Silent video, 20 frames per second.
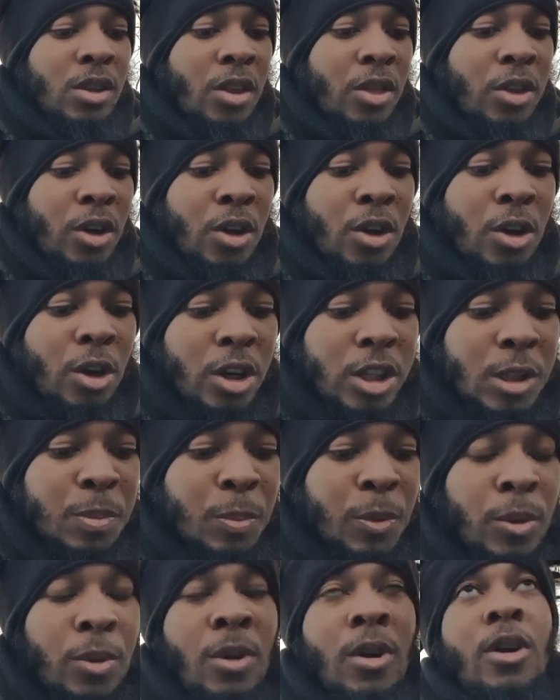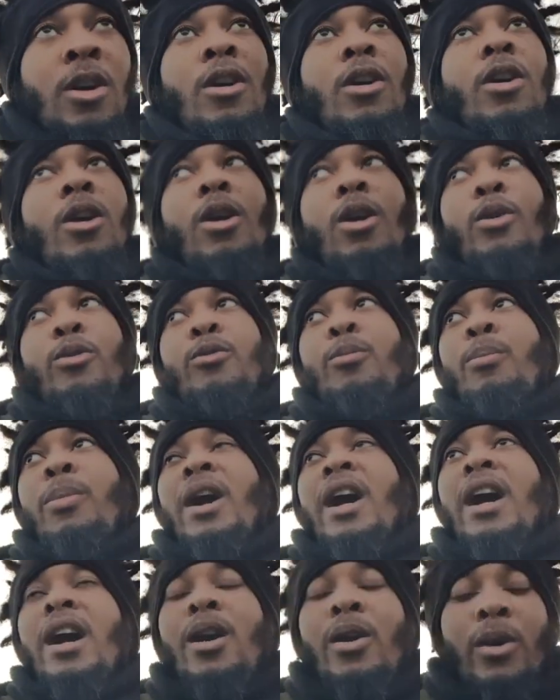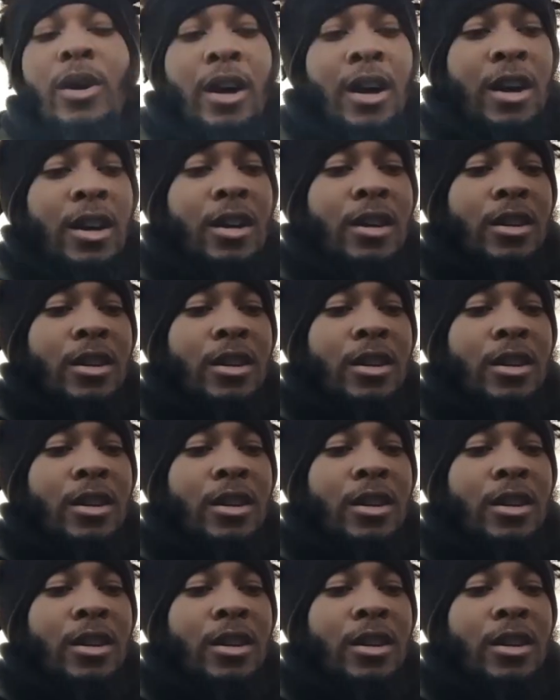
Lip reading: the gospel of power?